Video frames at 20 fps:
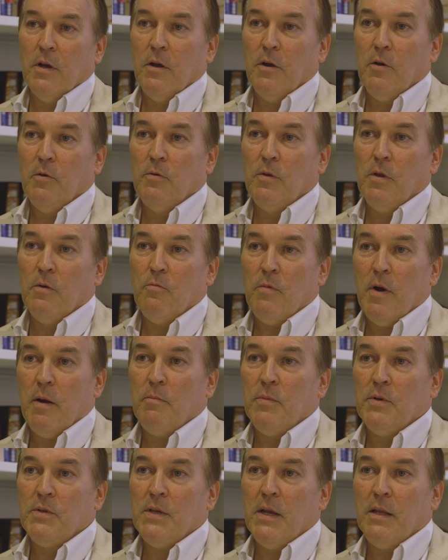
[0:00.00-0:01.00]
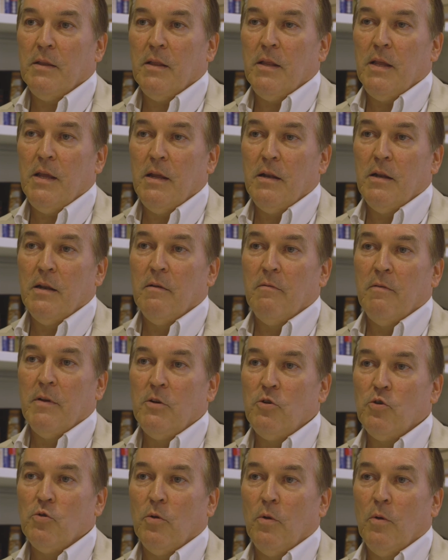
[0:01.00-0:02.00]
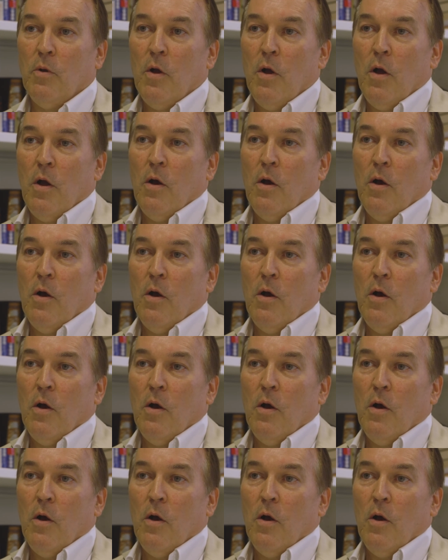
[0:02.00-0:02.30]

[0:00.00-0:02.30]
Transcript: code that represent the individual